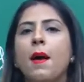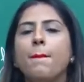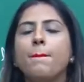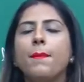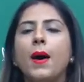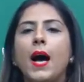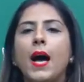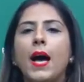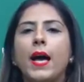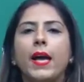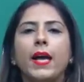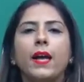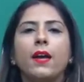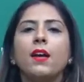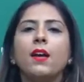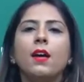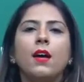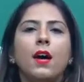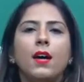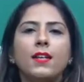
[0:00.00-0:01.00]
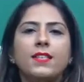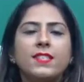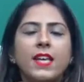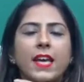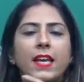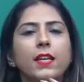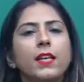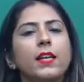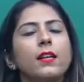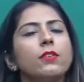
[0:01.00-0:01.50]
by
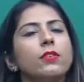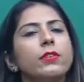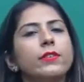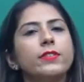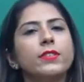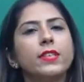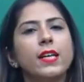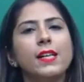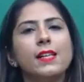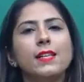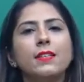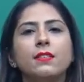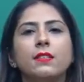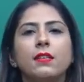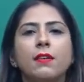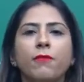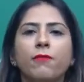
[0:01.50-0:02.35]
staining those cells,